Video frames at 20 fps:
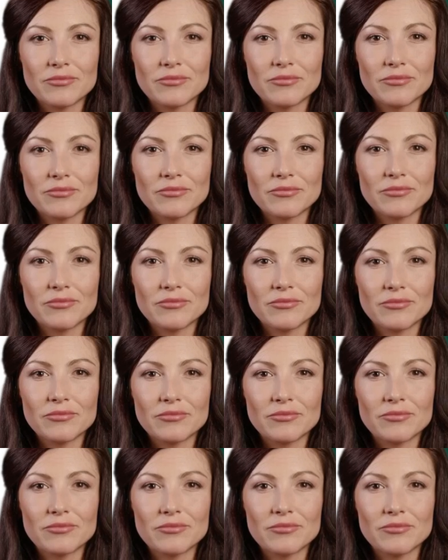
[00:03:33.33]

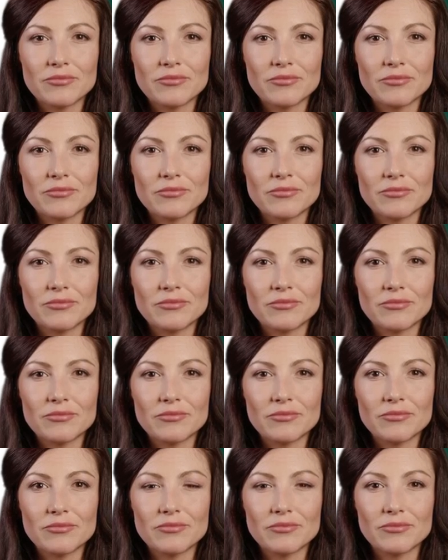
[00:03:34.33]

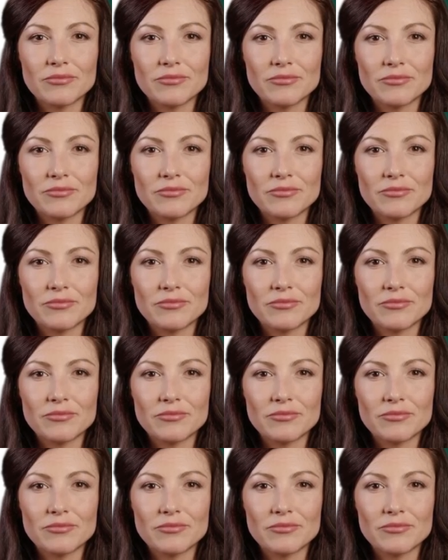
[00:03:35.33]
[no speech]